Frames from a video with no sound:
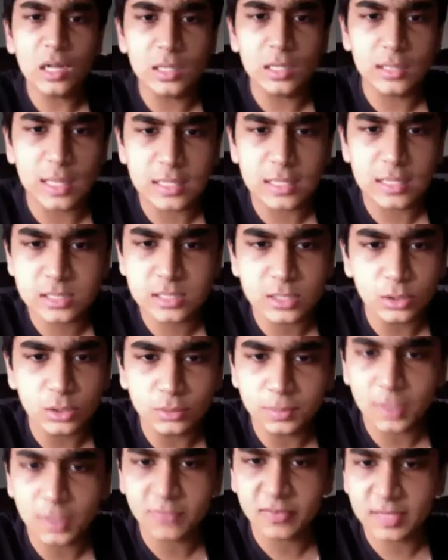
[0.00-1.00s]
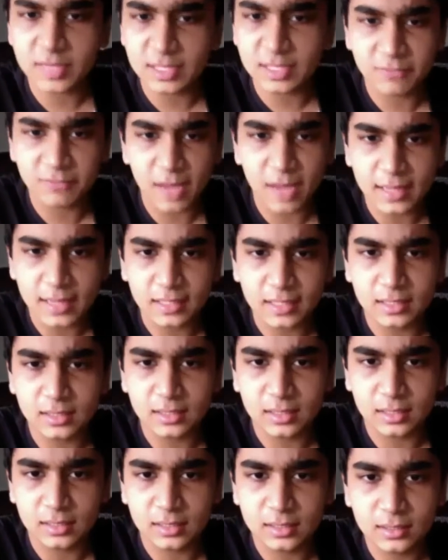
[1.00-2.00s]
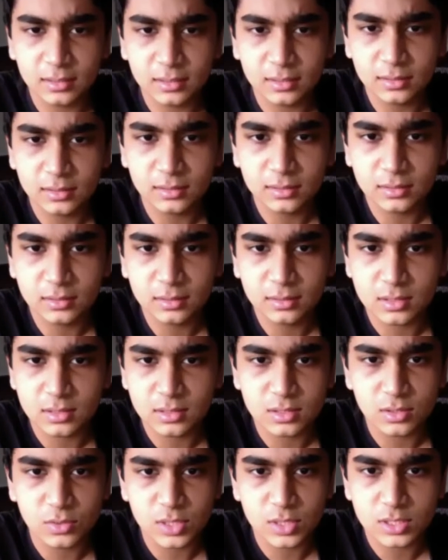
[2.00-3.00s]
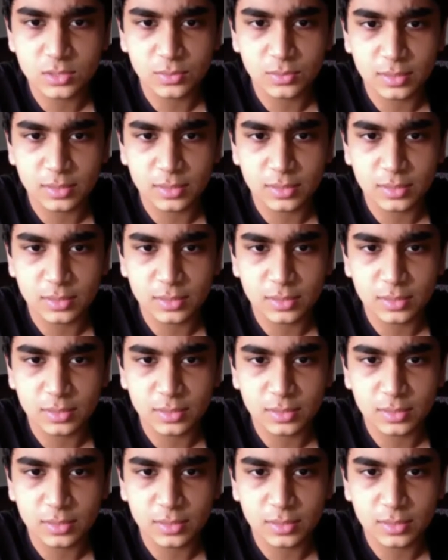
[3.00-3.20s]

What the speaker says: That's tuned perfectly fine, Ditya. There's no issue with that.